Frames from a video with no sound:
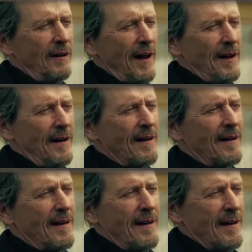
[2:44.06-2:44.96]
then,
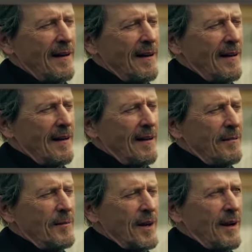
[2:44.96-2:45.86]

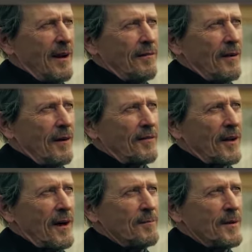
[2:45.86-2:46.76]
be careful of the
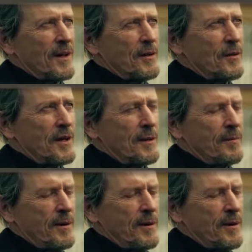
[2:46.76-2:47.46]
company you keep.